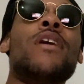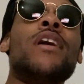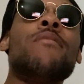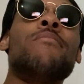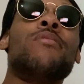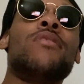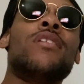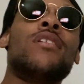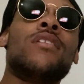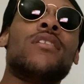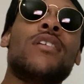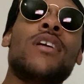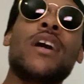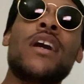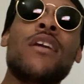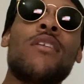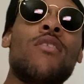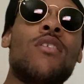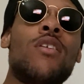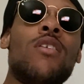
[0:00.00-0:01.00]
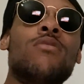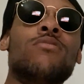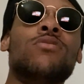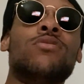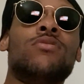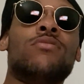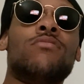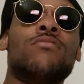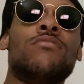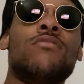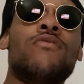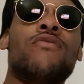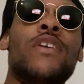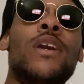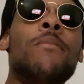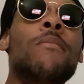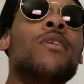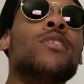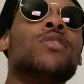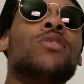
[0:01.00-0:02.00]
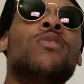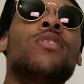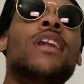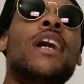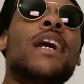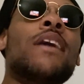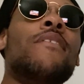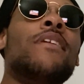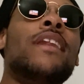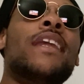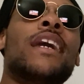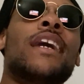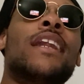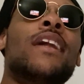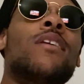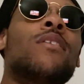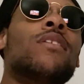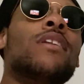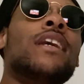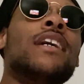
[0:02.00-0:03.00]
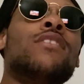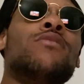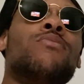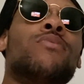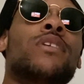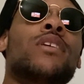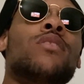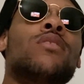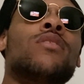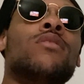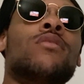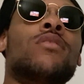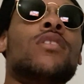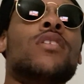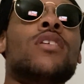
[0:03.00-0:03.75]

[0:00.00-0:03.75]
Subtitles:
bro. I ain't gonna hold you. Females don't like a nigga that's real